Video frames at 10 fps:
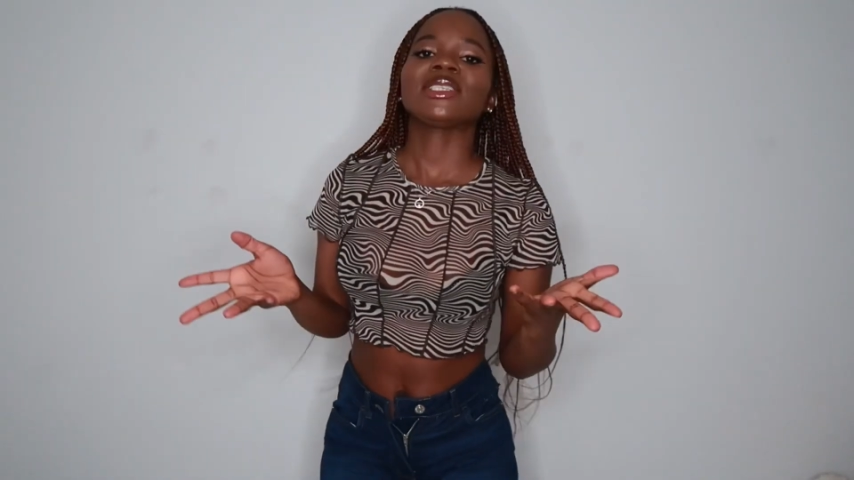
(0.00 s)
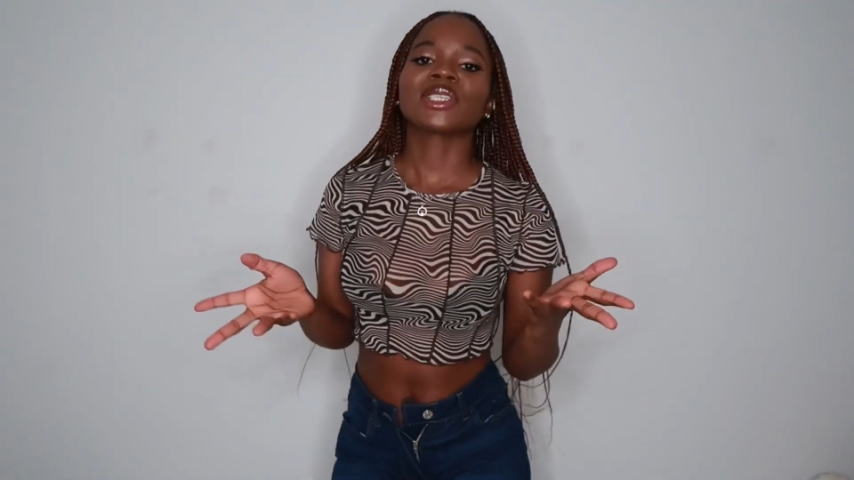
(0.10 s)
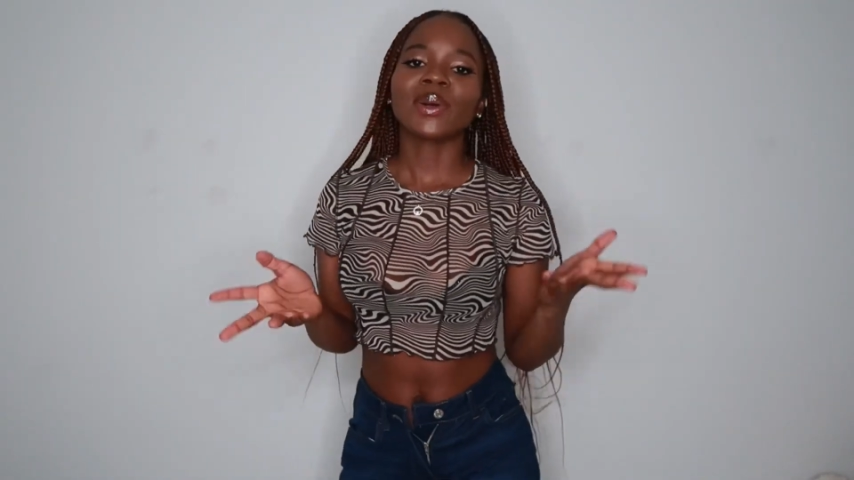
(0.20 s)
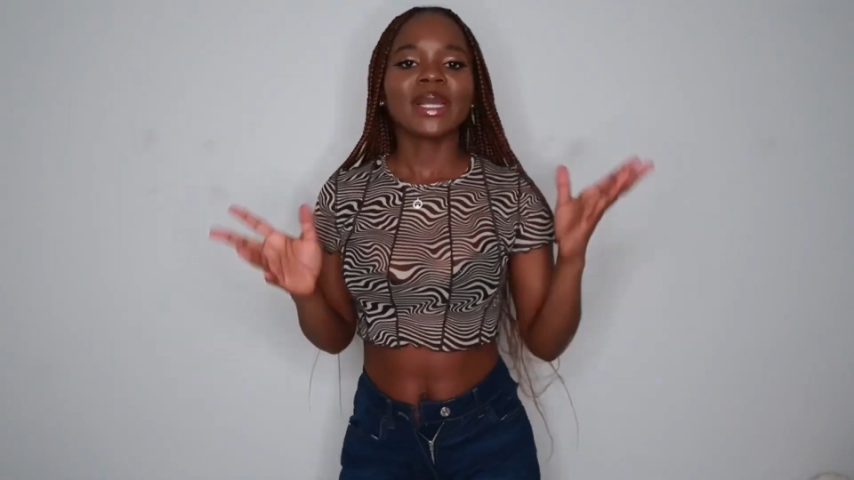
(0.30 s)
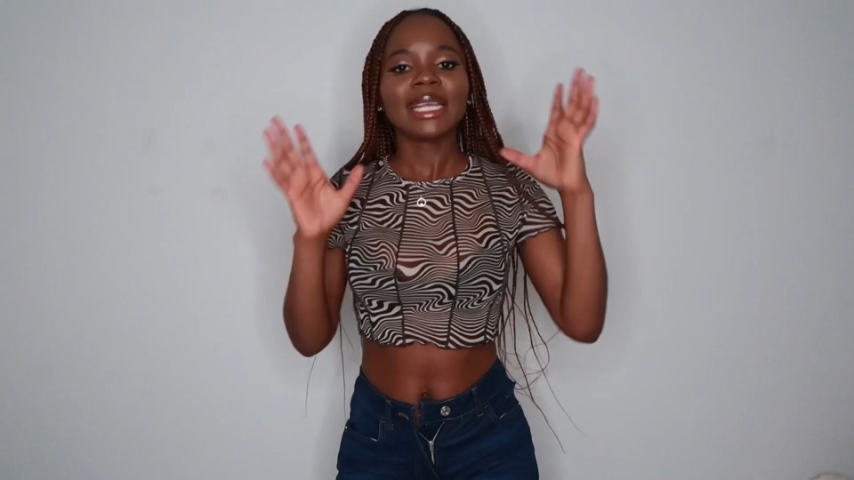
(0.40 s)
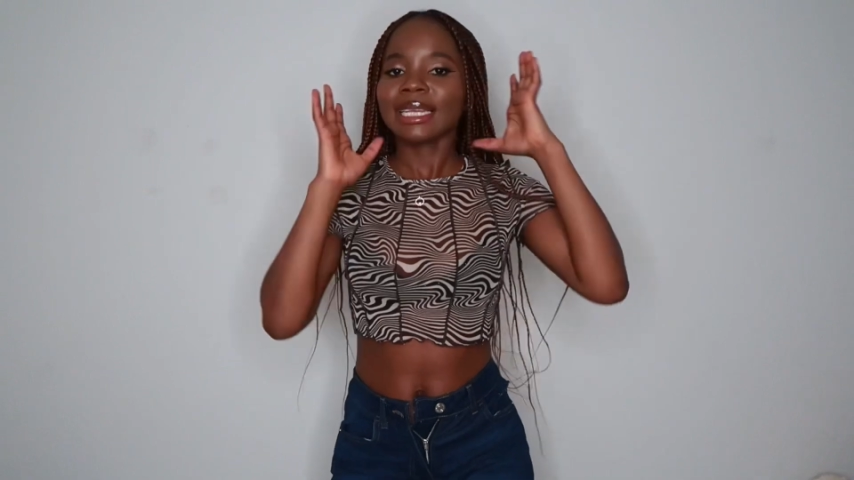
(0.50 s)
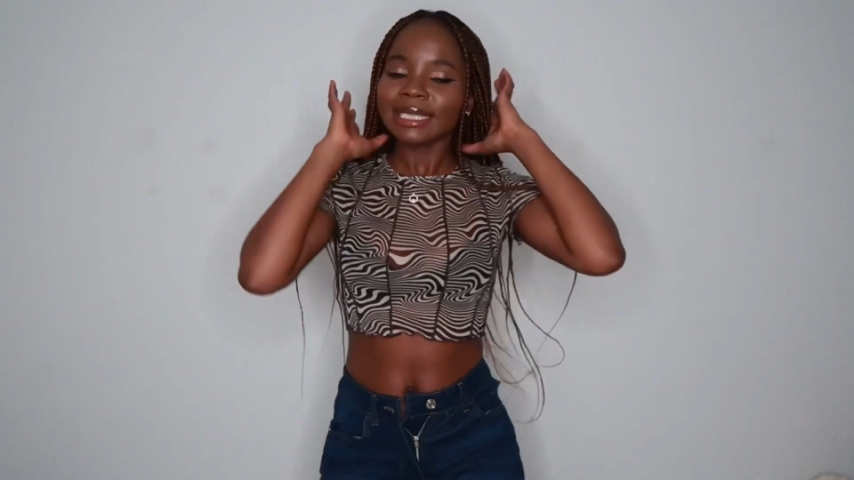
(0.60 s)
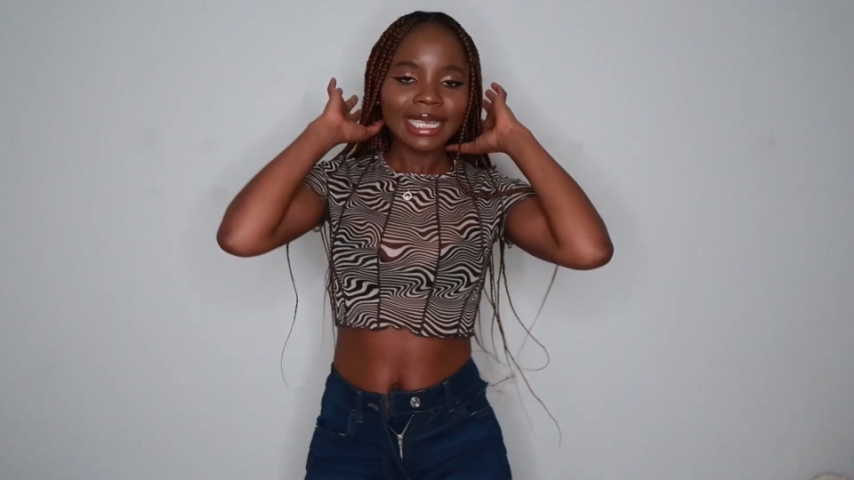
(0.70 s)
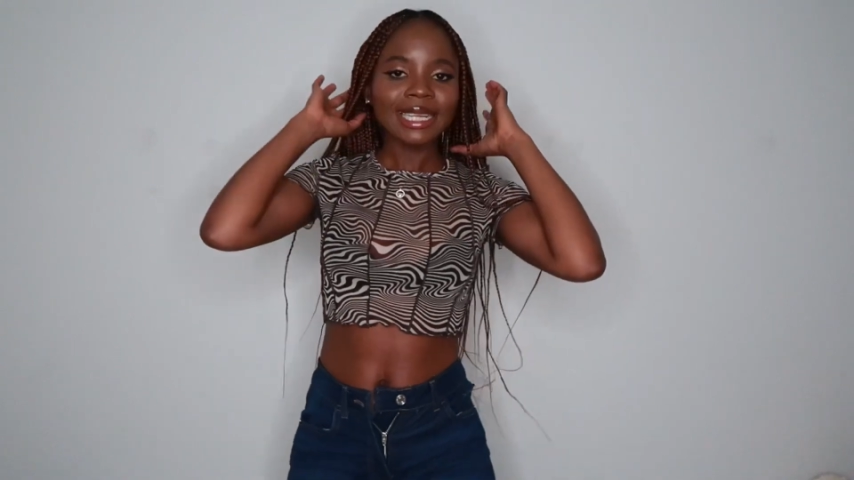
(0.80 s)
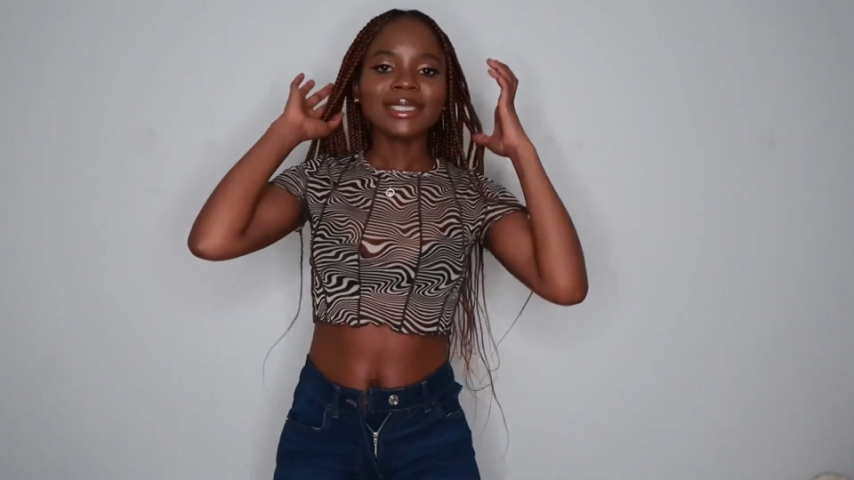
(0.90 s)
drawing a
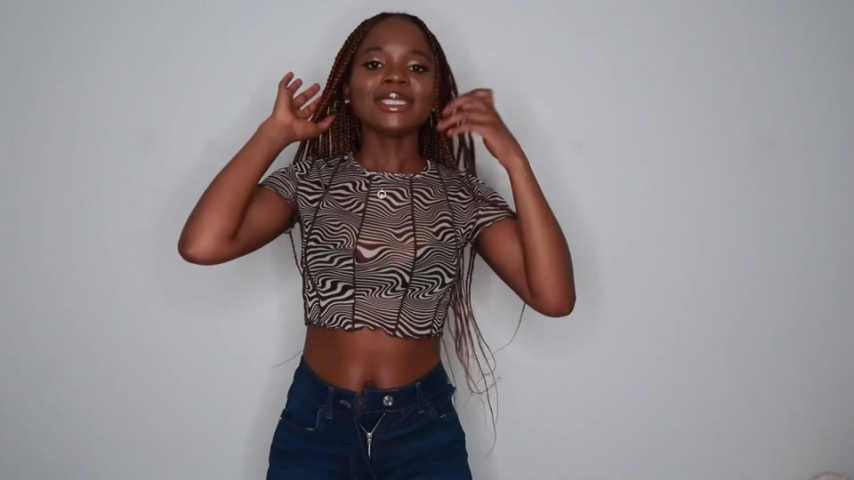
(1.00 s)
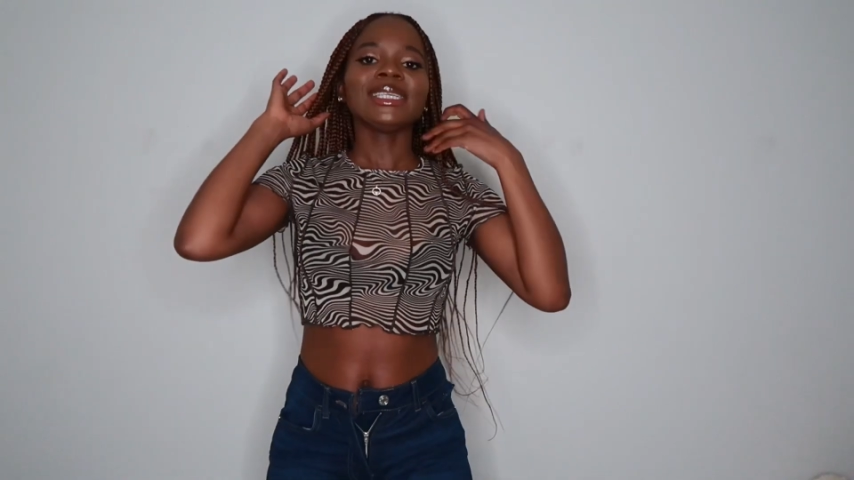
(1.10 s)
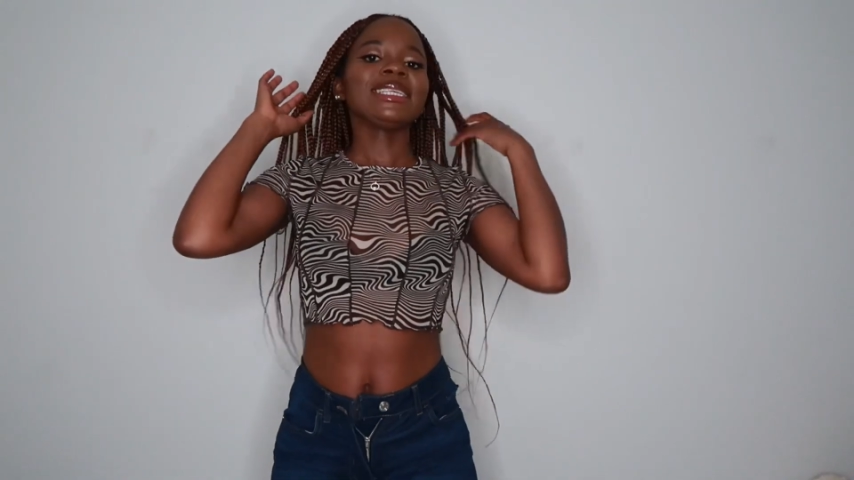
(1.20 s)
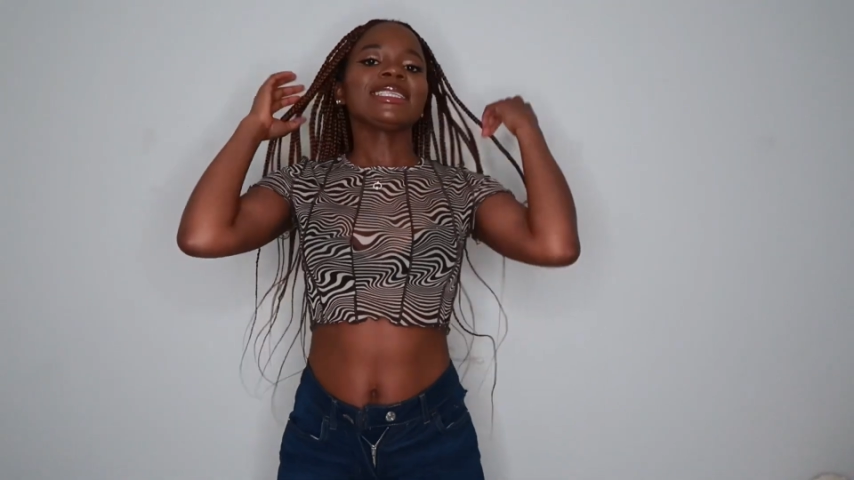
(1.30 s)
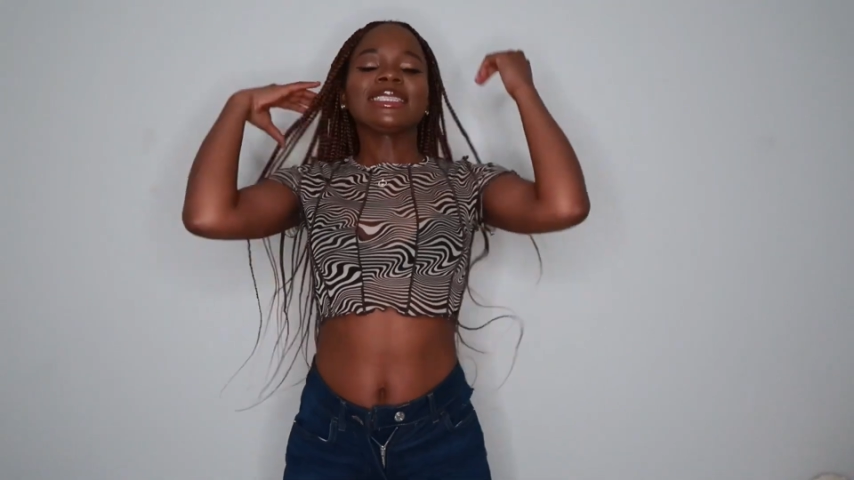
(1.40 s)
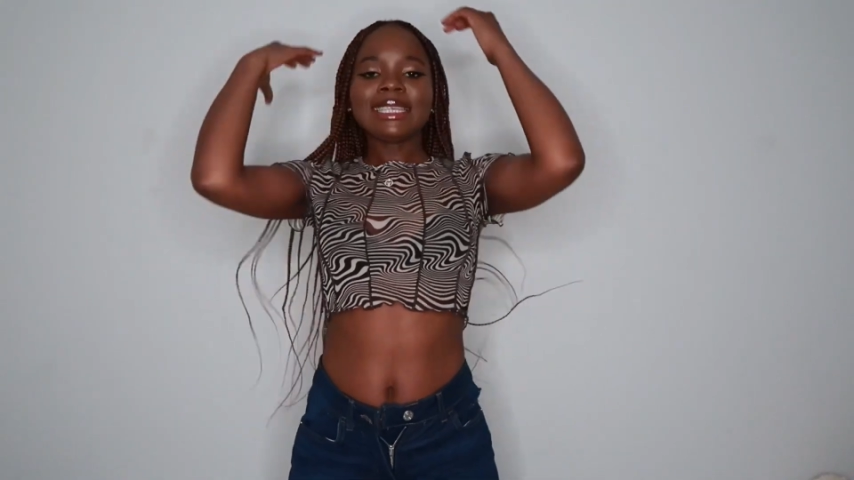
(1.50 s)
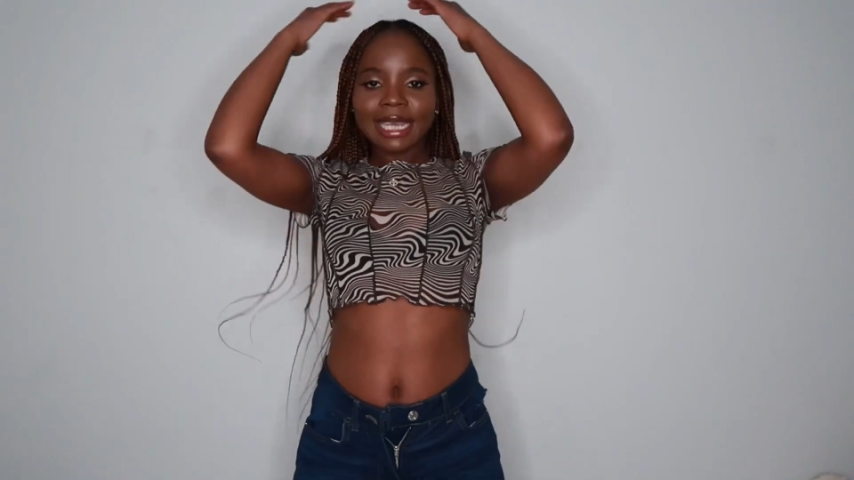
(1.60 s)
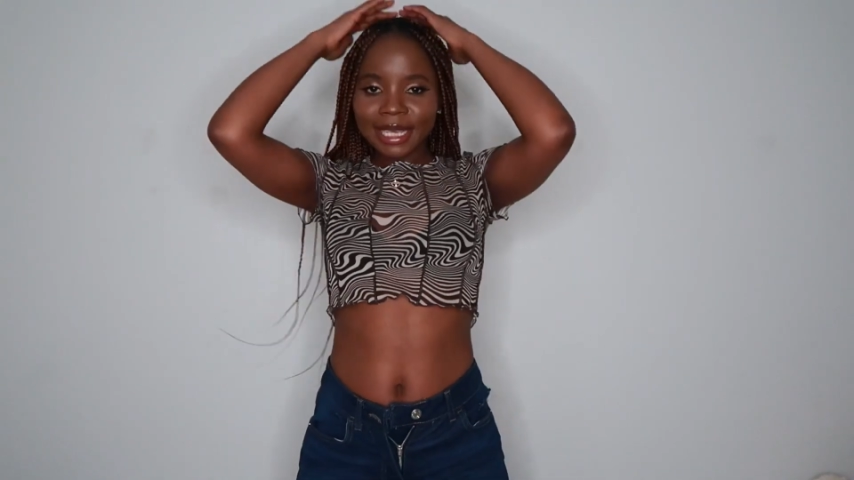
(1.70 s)
circle as